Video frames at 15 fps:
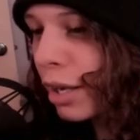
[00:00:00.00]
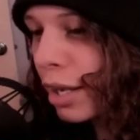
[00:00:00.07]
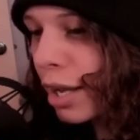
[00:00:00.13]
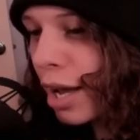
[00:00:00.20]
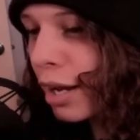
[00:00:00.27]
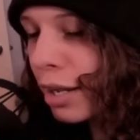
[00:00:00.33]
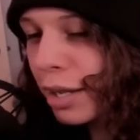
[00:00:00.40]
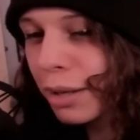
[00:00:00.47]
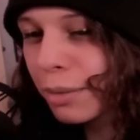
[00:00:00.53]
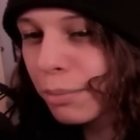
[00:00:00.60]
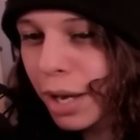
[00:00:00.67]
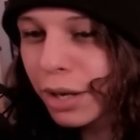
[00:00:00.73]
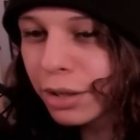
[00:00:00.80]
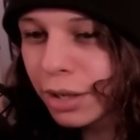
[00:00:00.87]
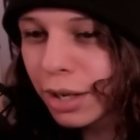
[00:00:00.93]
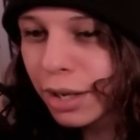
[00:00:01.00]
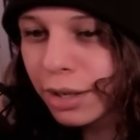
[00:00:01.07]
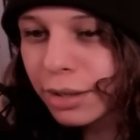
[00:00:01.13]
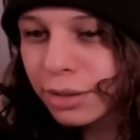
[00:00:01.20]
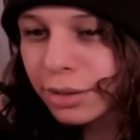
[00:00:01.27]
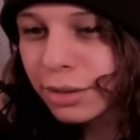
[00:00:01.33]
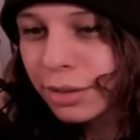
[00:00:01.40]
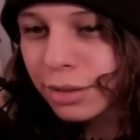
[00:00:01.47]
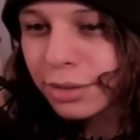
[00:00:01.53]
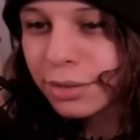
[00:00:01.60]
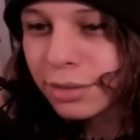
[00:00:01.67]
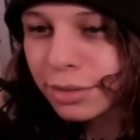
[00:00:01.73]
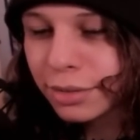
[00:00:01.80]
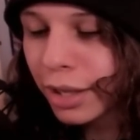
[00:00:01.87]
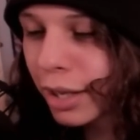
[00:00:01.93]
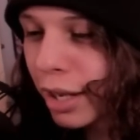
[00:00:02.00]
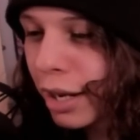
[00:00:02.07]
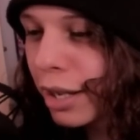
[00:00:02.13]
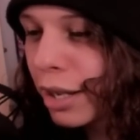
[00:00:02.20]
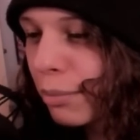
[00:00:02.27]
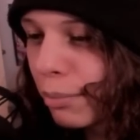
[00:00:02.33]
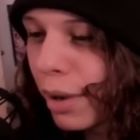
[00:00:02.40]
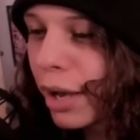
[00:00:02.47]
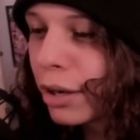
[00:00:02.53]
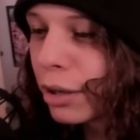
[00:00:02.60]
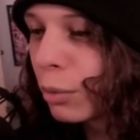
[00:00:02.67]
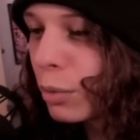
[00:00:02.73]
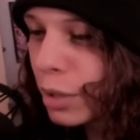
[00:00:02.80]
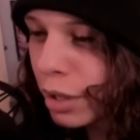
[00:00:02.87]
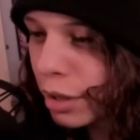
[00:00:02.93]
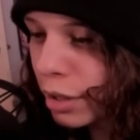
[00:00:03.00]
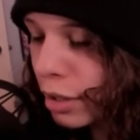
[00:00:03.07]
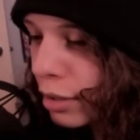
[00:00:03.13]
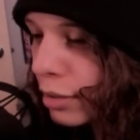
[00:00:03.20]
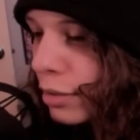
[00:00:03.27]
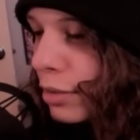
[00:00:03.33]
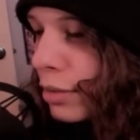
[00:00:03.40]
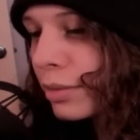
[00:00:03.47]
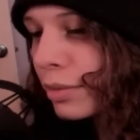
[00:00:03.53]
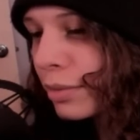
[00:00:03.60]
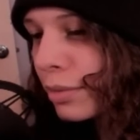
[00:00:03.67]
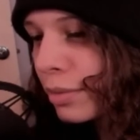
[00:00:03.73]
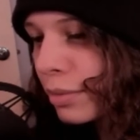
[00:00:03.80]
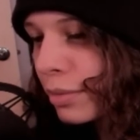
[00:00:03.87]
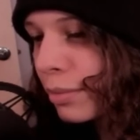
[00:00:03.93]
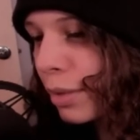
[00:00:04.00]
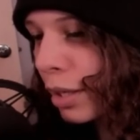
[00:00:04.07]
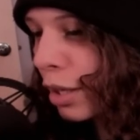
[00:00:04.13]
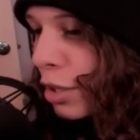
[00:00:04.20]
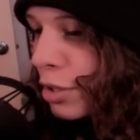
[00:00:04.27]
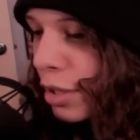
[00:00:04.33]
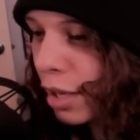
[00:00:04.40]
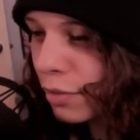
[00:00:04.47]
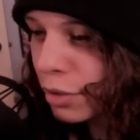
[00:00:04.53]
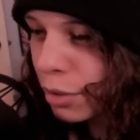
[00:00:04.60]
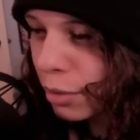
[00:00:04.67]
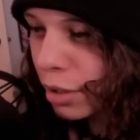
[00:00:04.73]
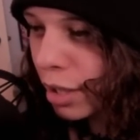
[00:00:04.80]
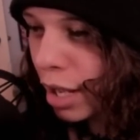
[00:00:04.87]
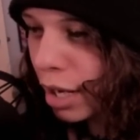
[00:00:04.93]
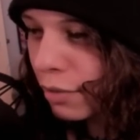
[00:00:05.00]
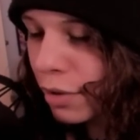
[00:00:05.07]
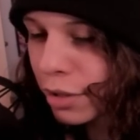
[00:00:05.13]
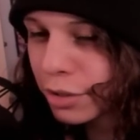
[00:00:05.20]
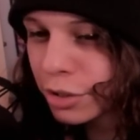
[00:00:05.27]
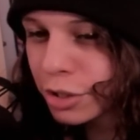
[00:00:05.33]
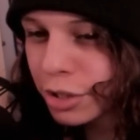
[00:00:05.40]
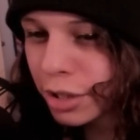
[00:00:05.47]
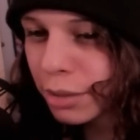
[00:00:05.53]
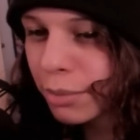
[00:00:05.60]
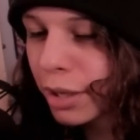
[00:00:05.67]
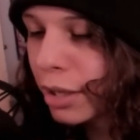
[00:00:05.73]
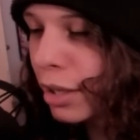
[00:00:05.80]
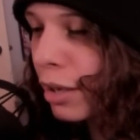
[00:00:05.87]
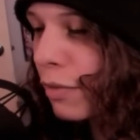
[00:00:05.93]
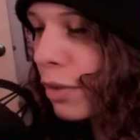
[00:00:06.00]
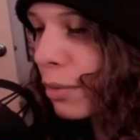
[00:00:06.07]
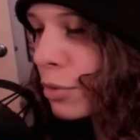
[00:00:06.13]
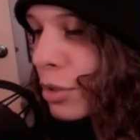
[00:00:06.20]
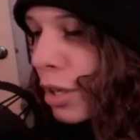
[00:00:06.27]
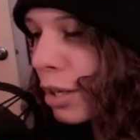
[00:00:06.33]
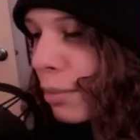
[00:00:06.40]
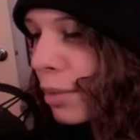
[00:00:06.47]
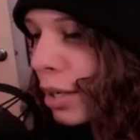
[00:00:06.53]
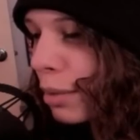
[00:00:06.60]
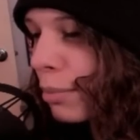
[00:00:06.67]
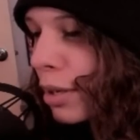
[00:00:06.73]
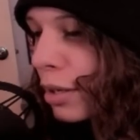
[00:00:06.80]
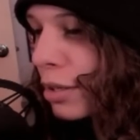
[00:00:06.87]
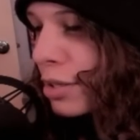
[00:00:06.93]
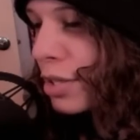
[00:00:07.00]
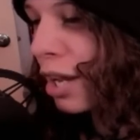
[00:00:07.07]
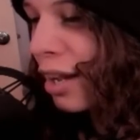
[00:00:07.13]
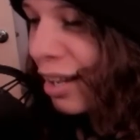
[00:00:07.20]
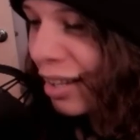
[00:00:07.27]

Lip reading: gotta get better at it. I gotta get better with it. But I also have to do a lot of other shit in my life that I'm trying to make better. So